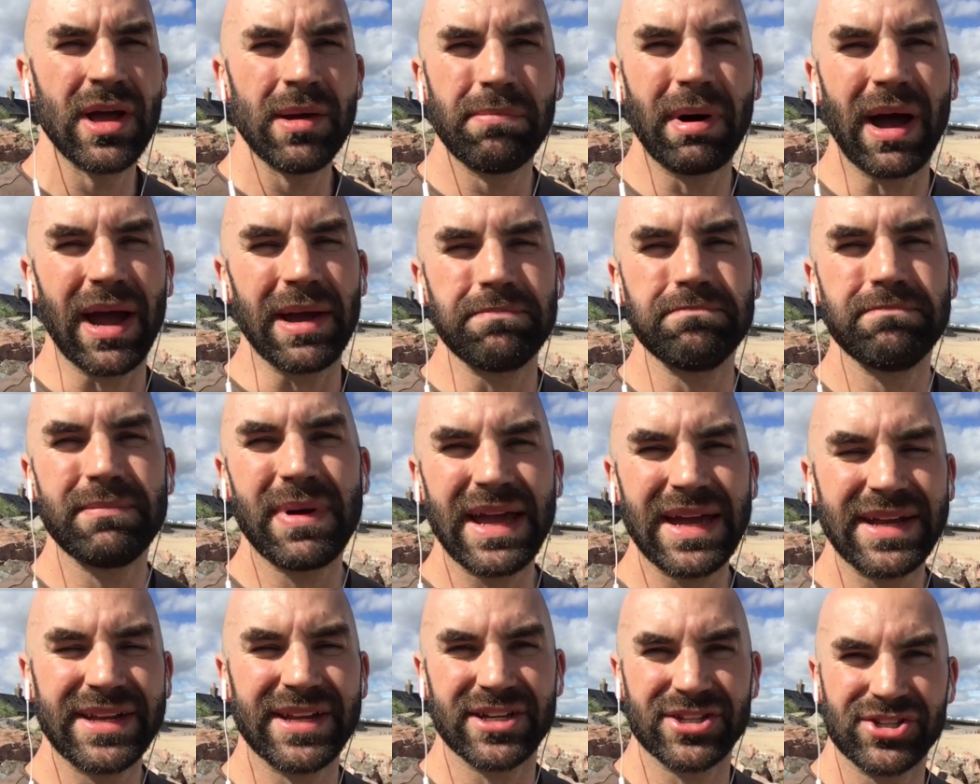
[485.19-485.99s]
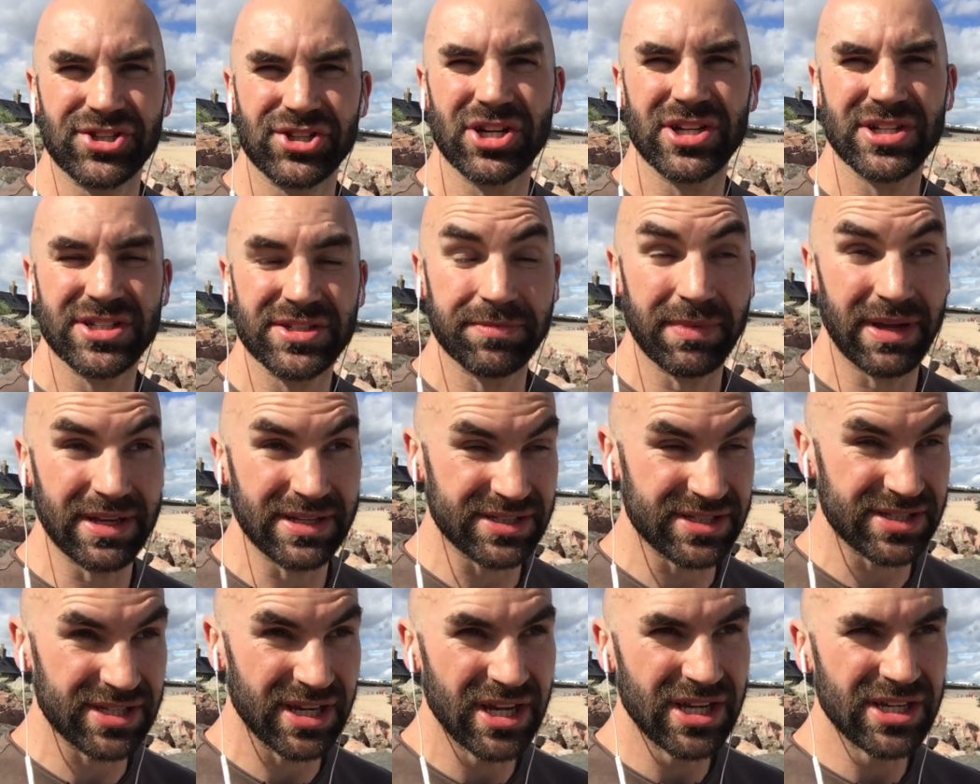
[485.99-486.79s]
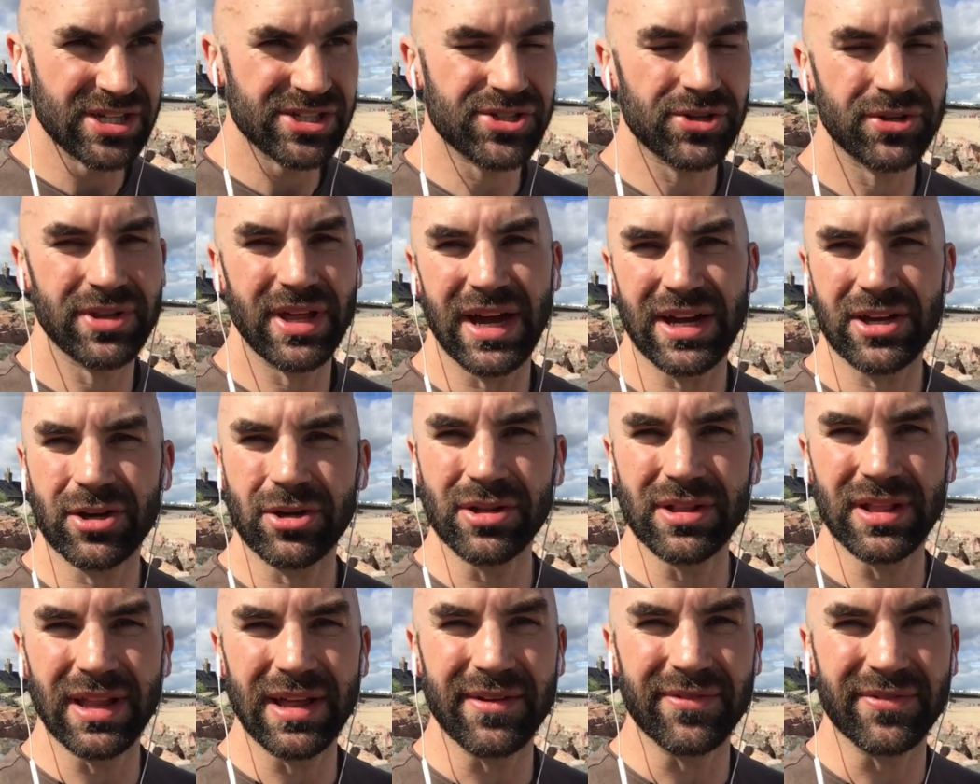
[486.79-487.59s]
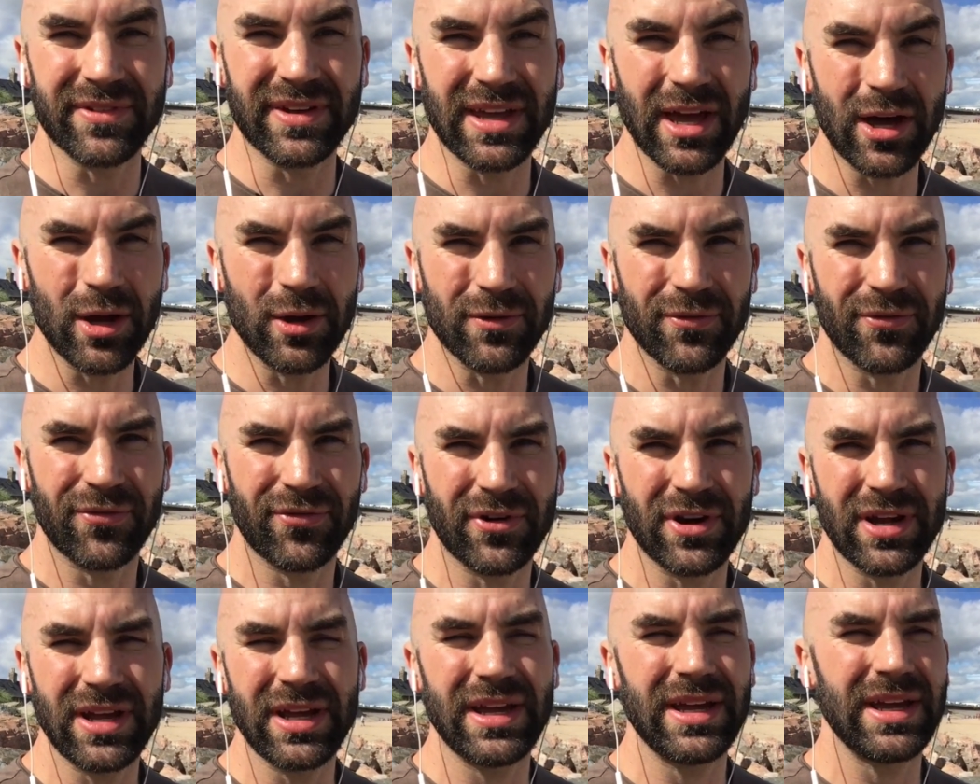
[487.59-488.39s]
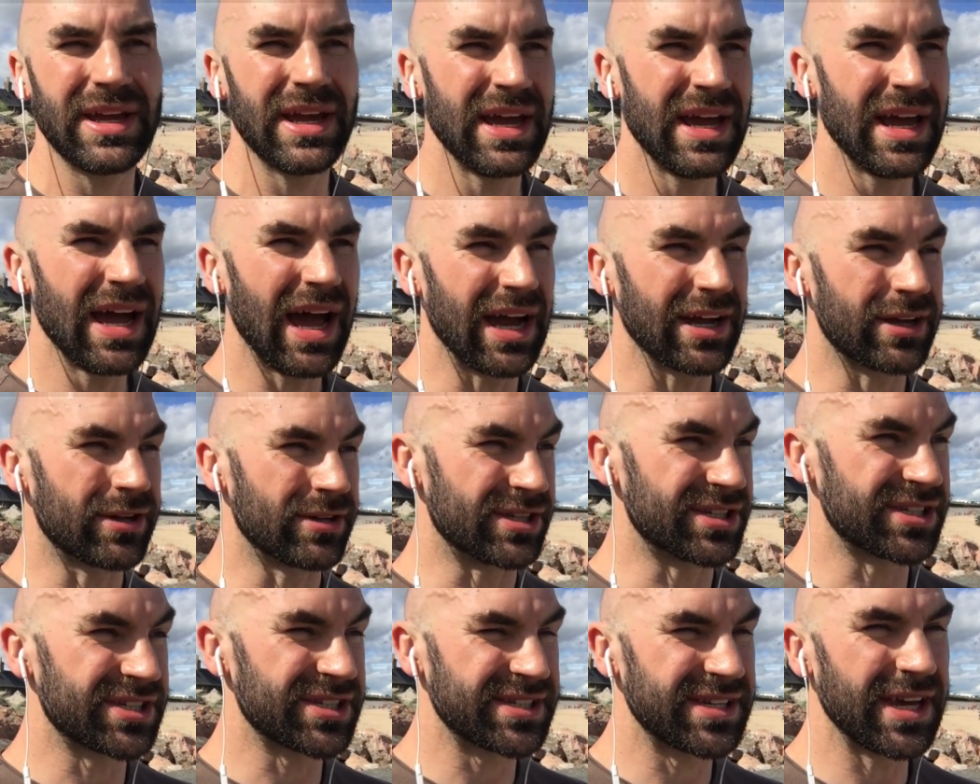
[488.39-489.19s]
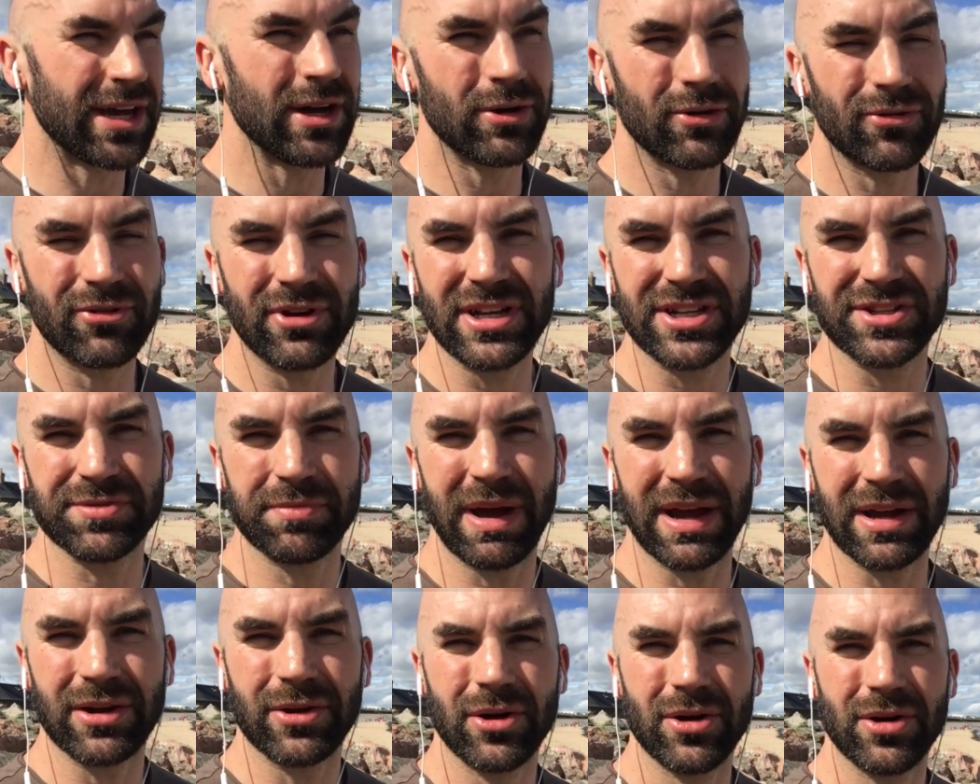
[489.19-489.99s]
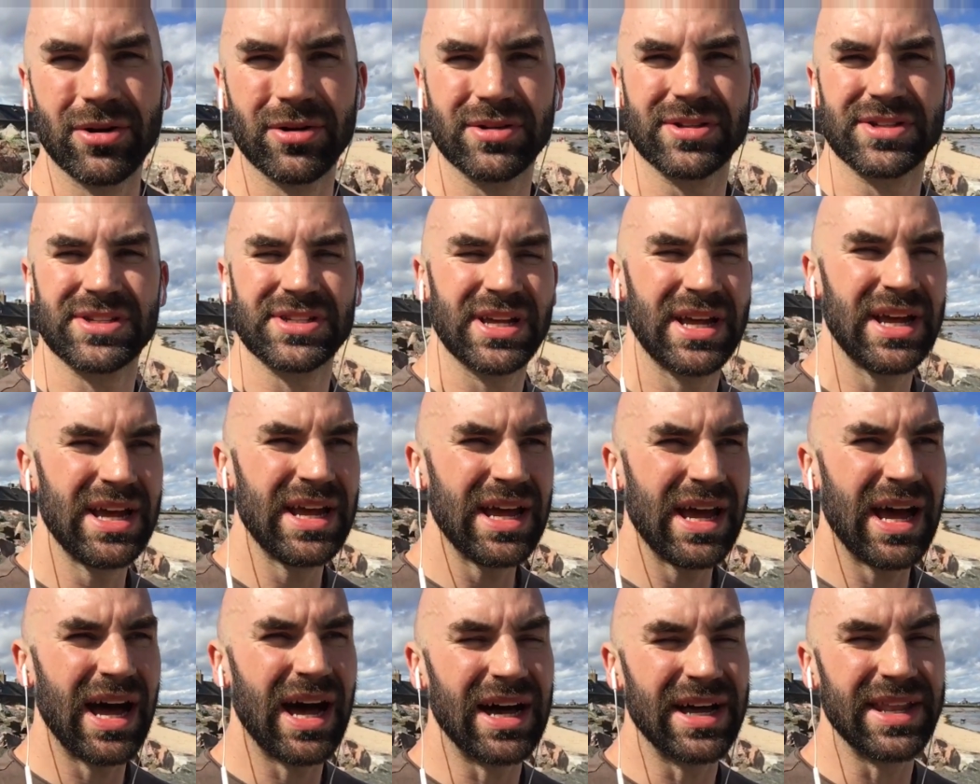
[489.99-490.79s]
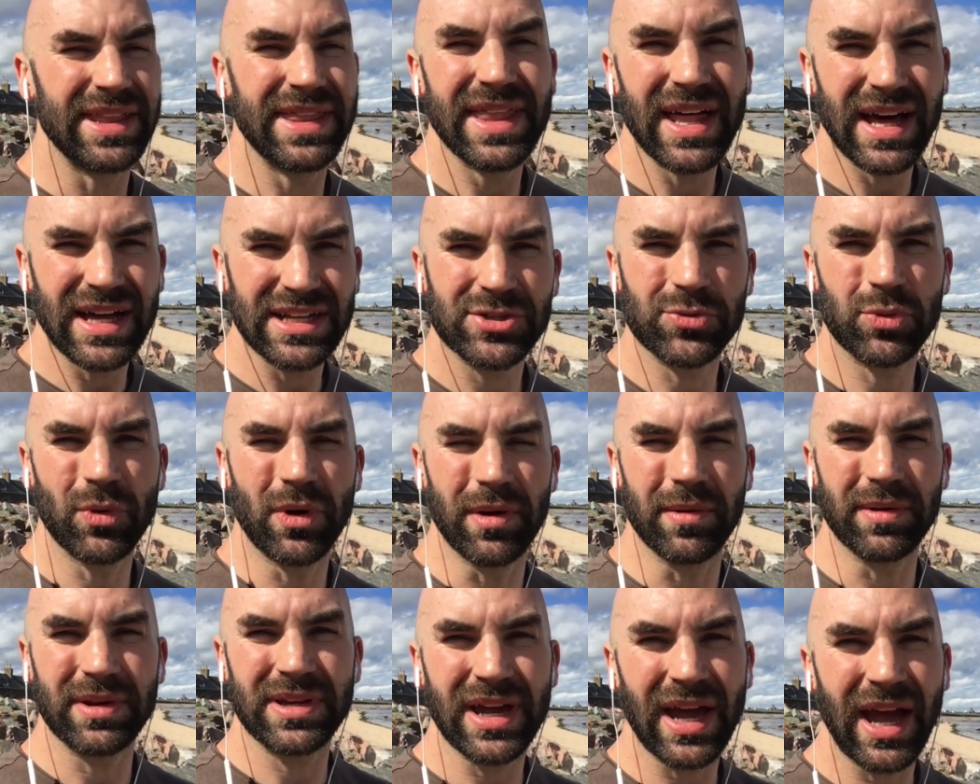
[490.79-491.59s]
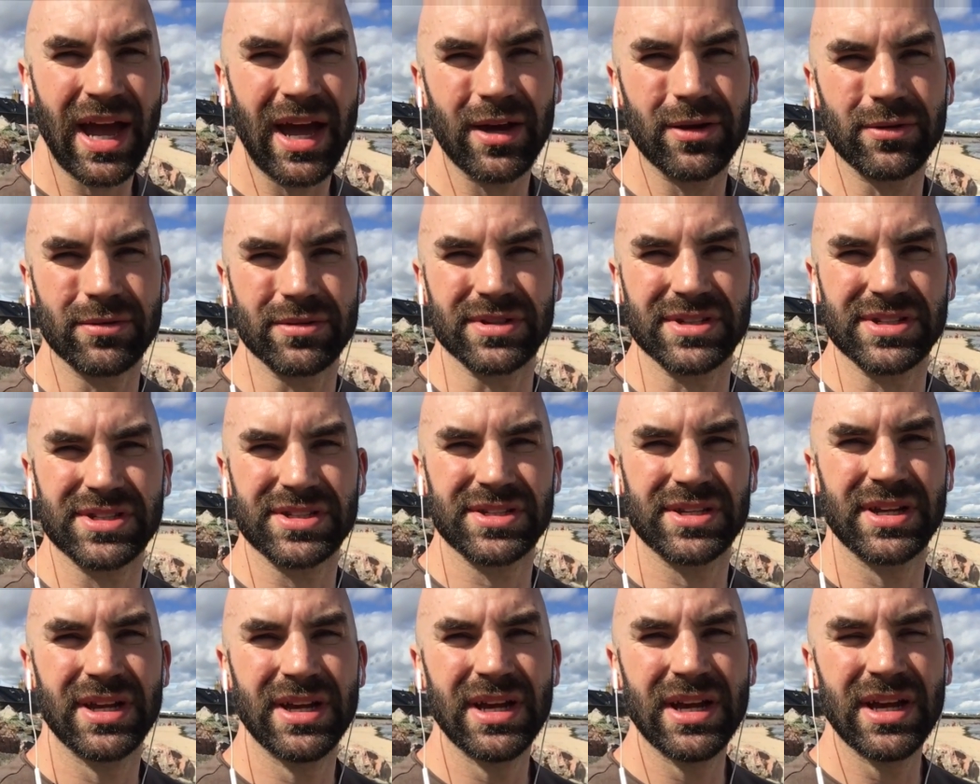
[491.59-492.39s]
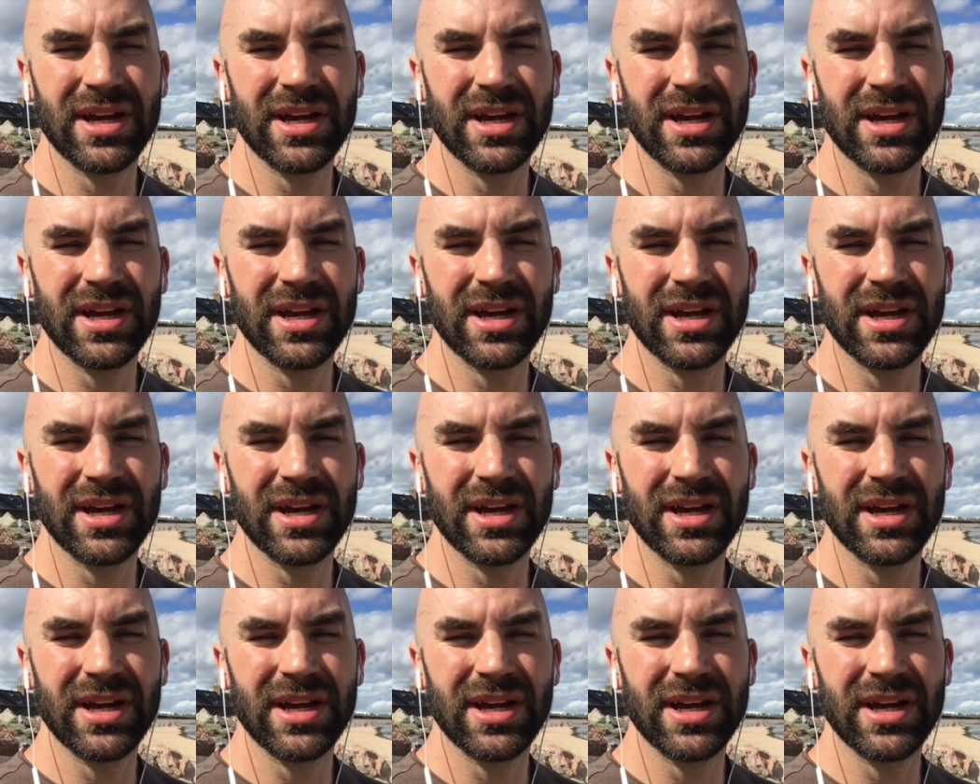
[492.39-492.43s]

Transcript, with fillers: but I made adjustments so that I could live guilt-free, I could still reach my goals, and that's what counts.